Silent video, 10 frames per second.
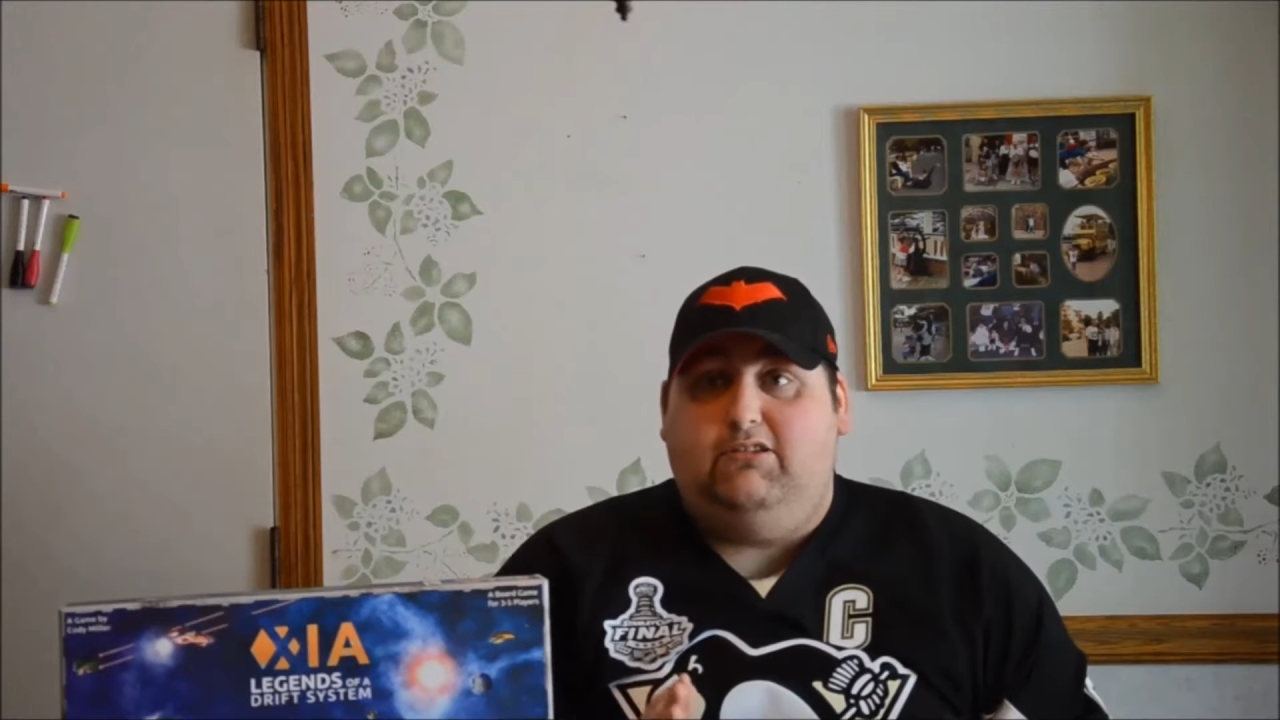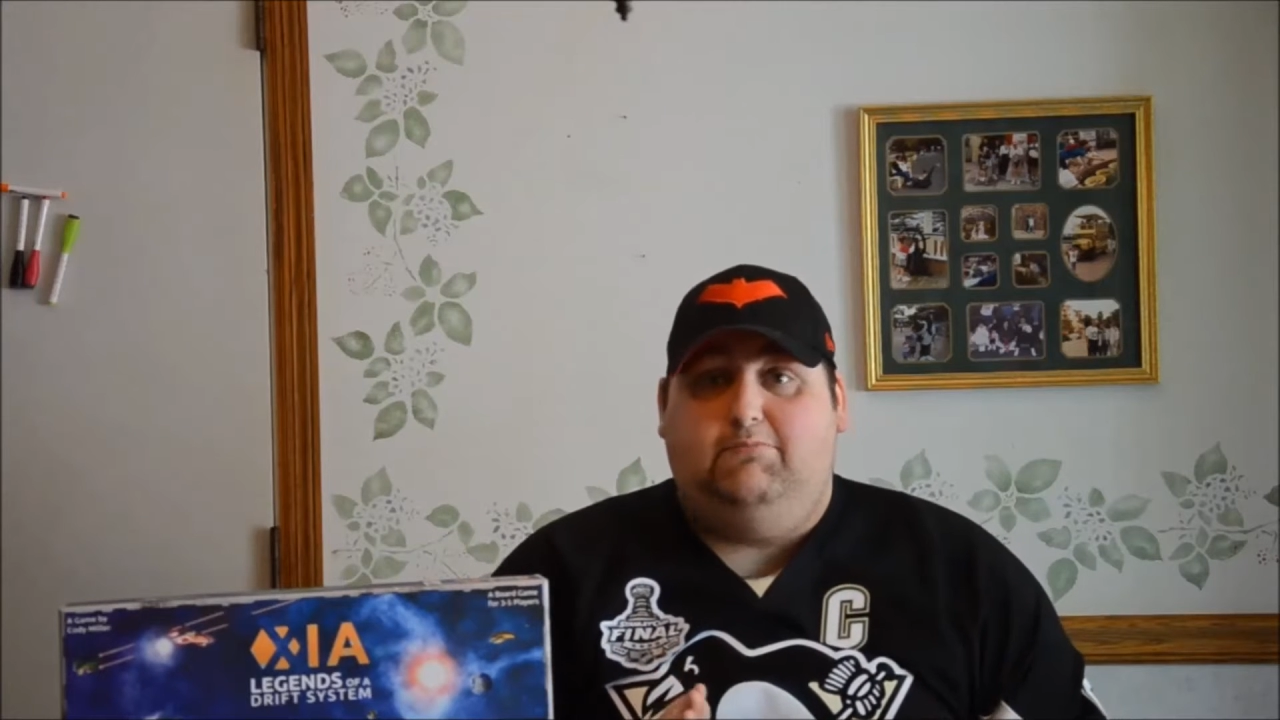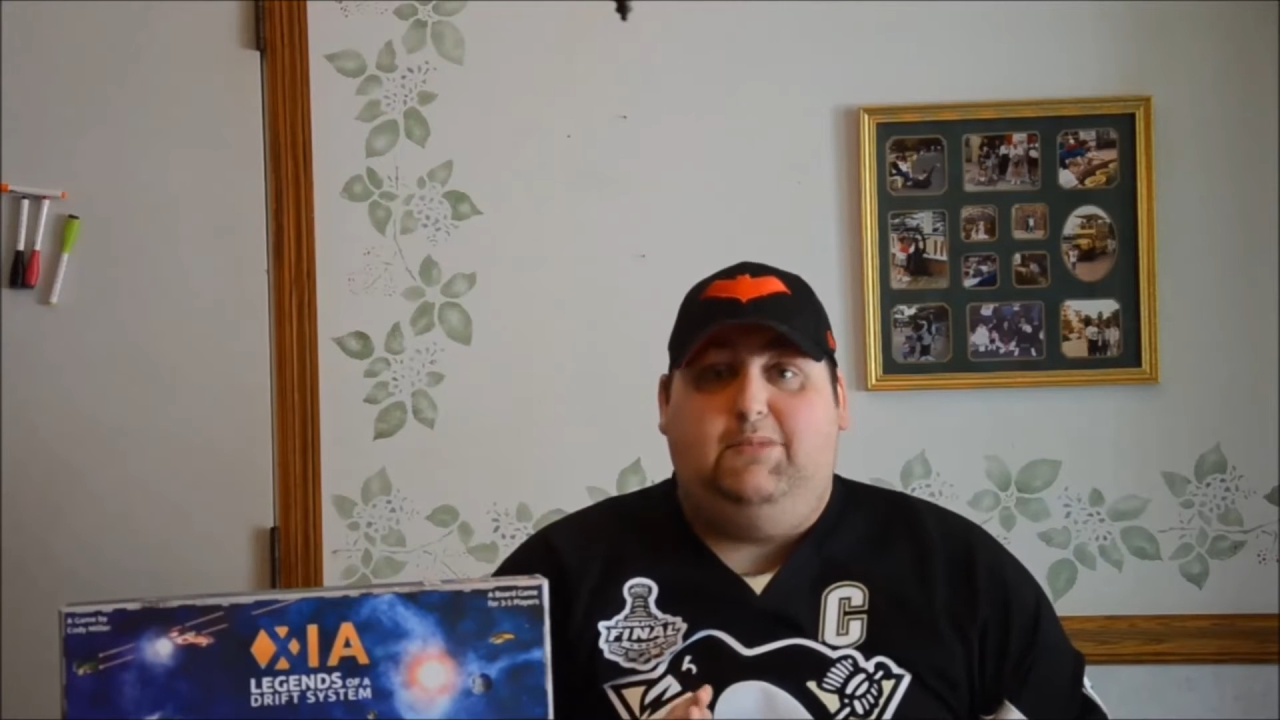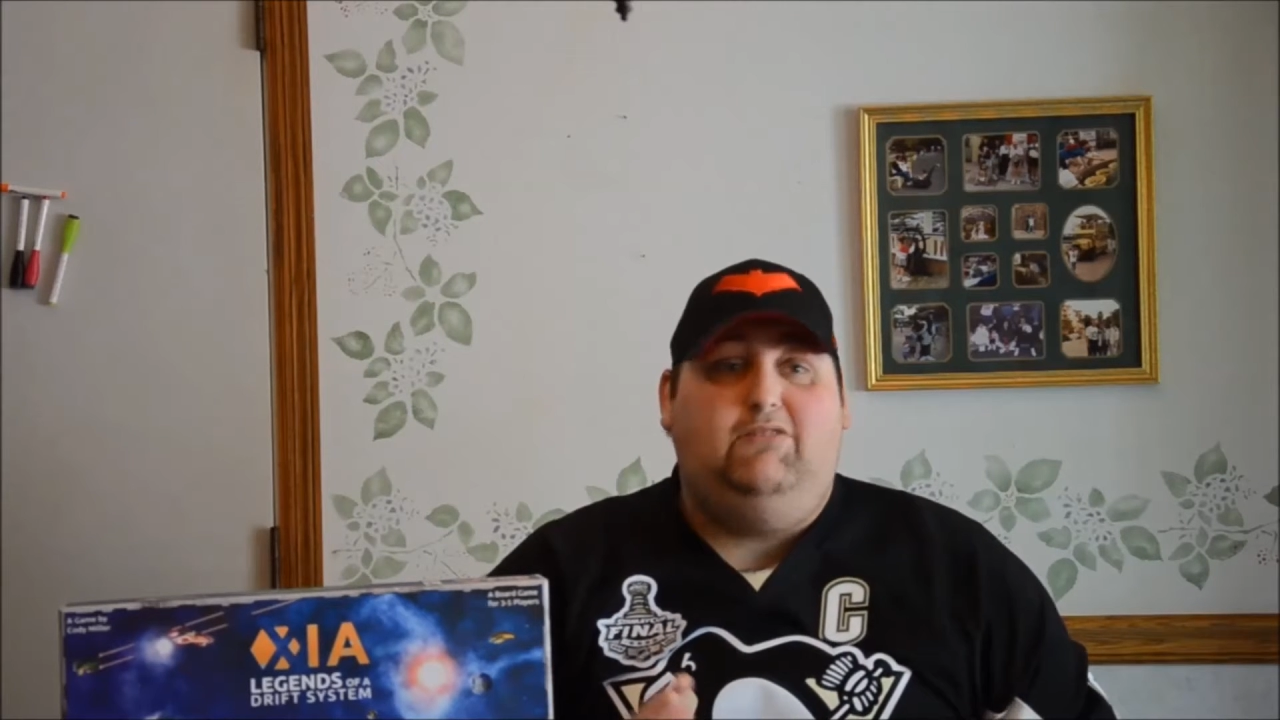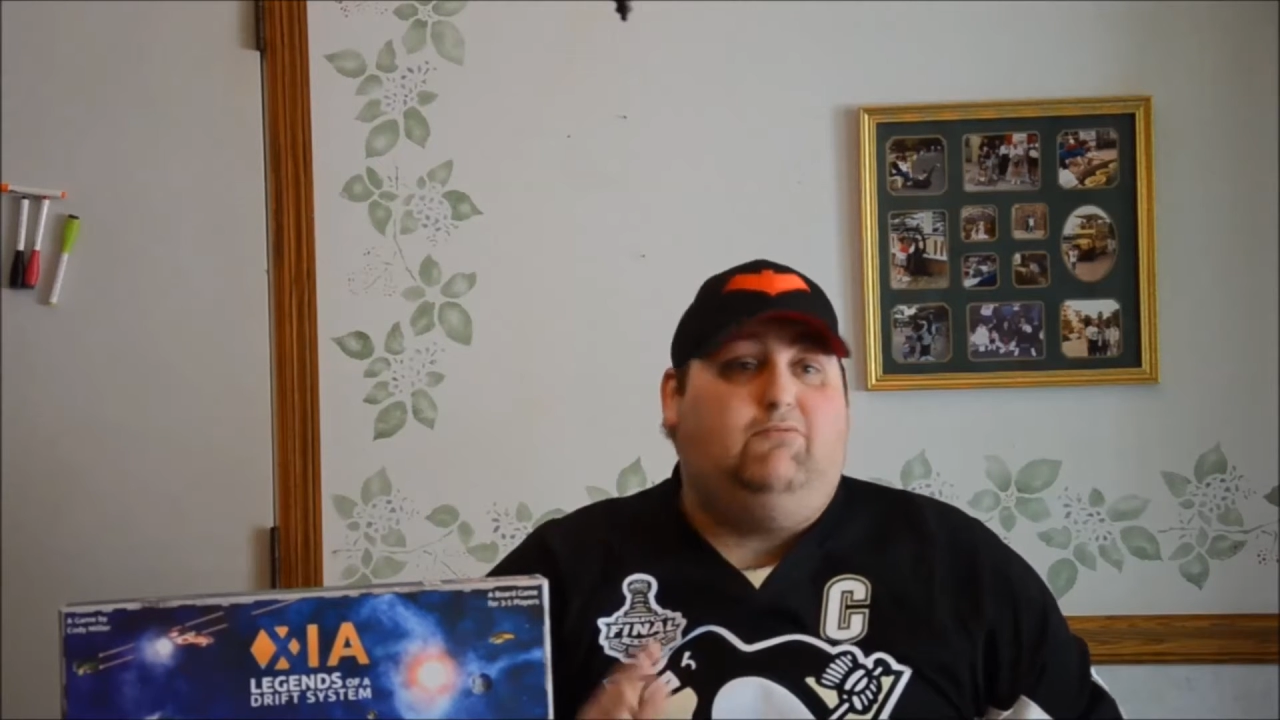
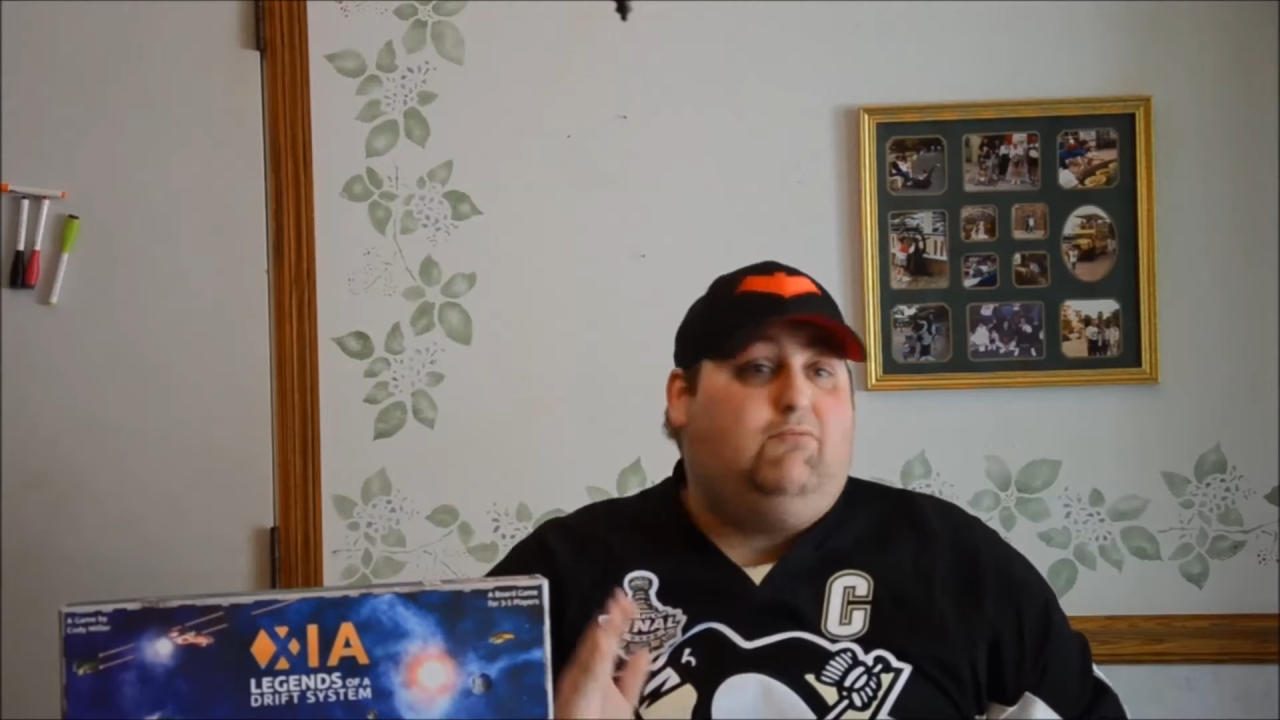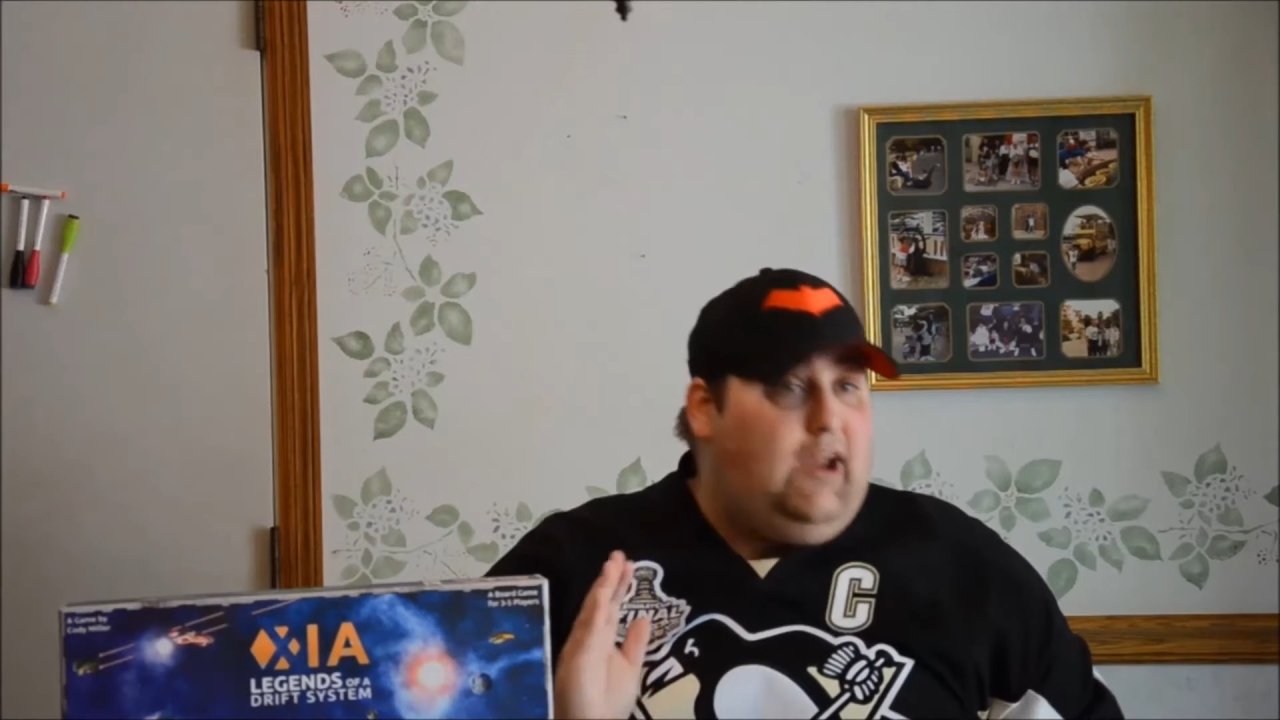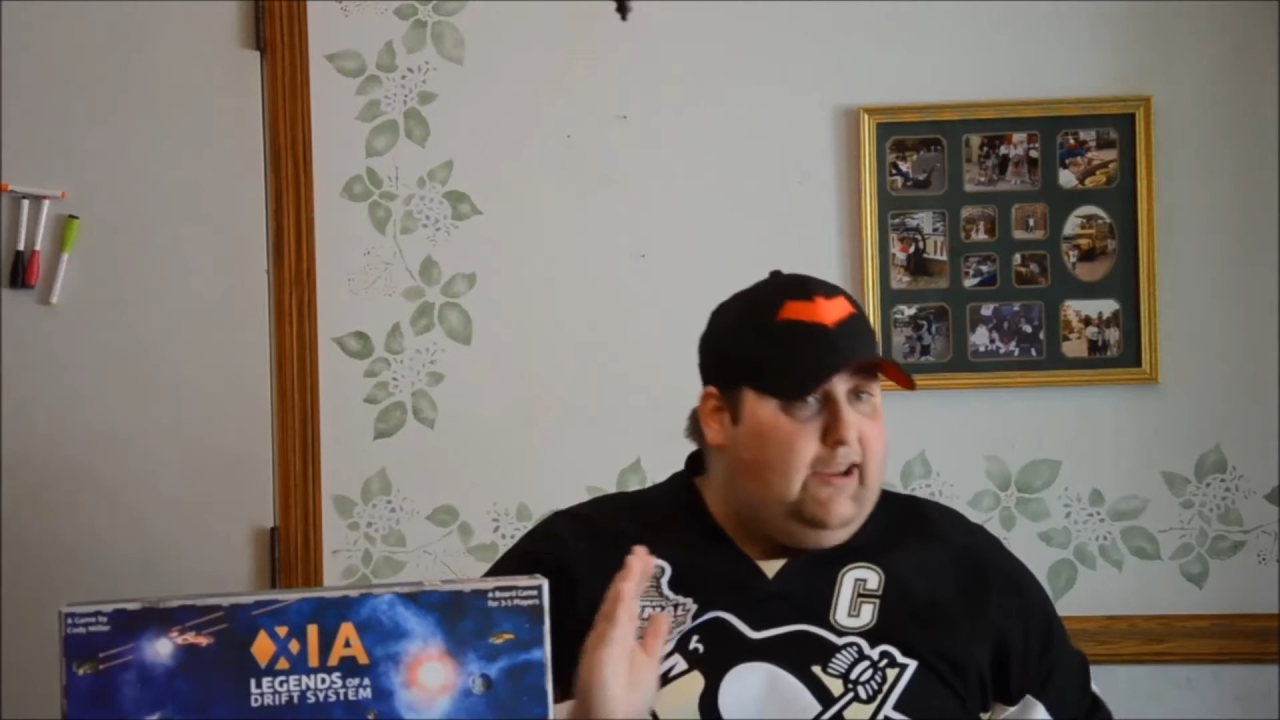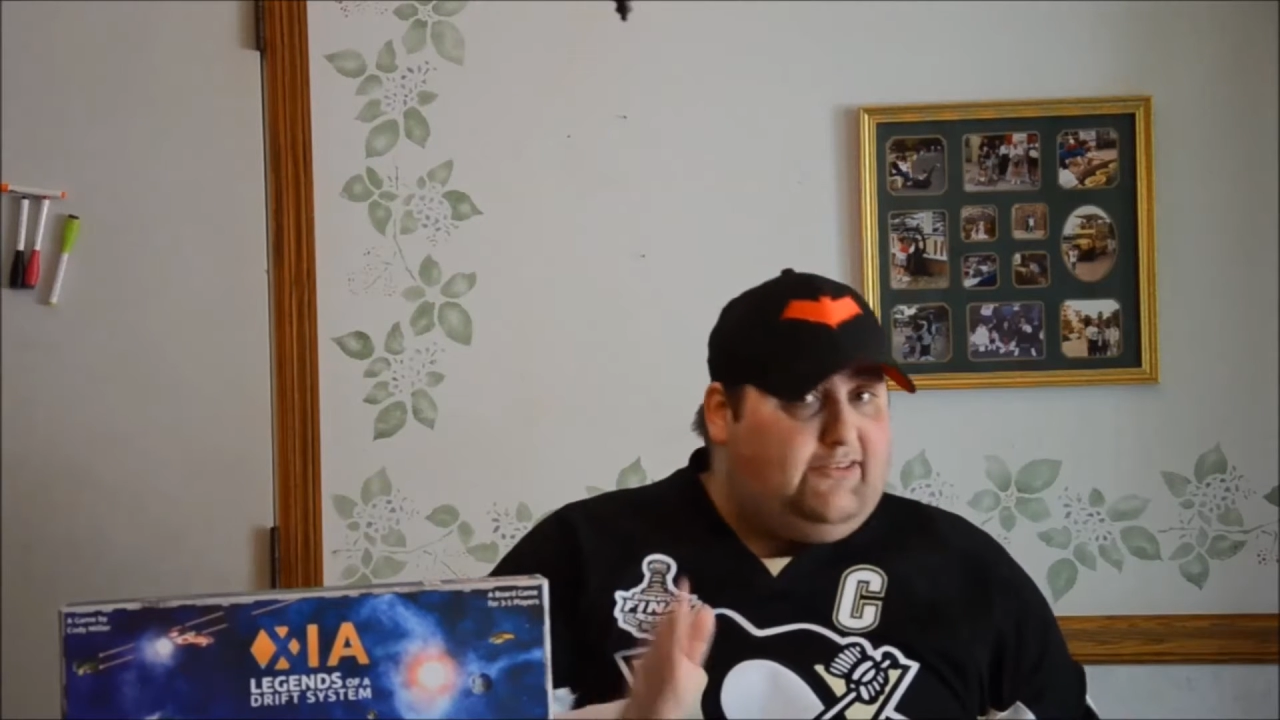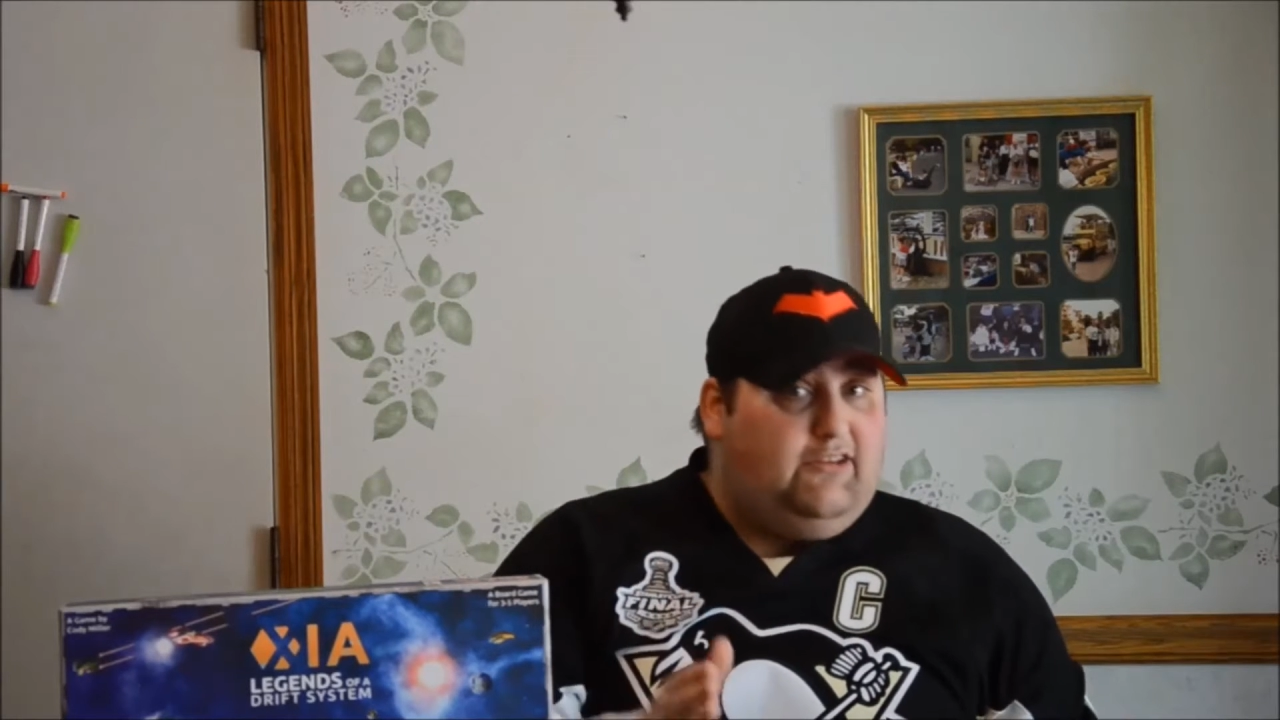me
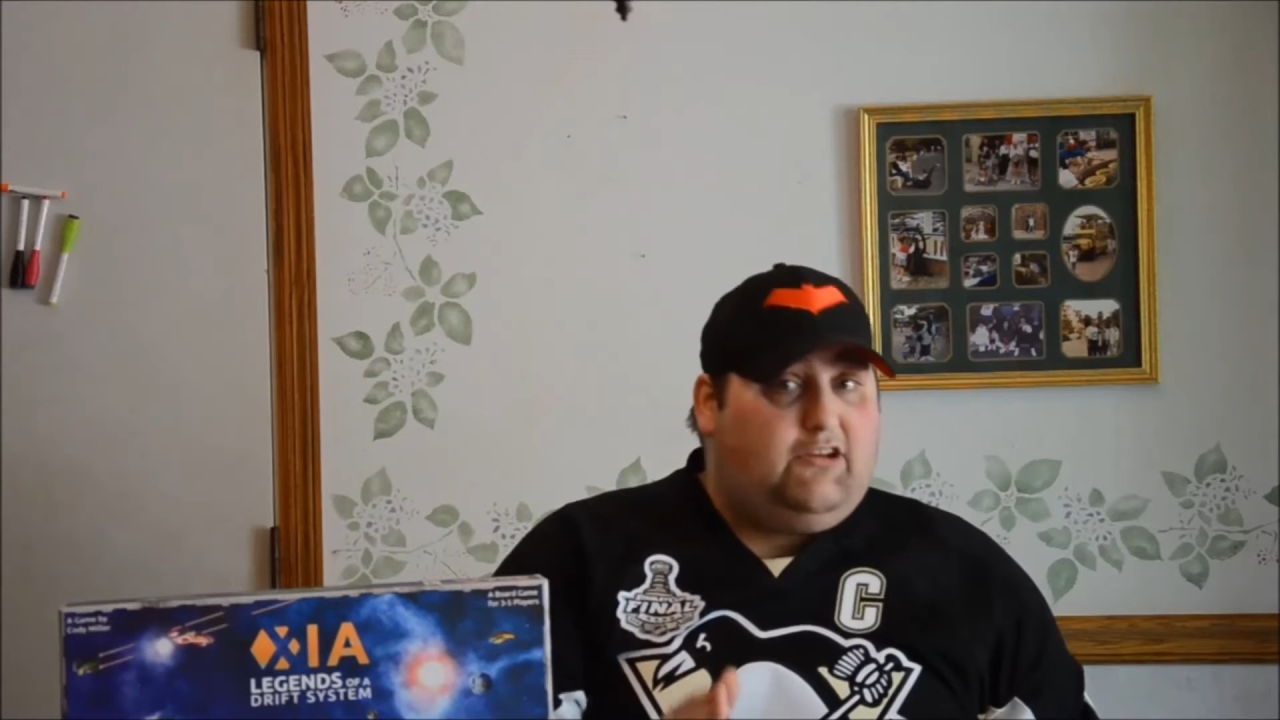racing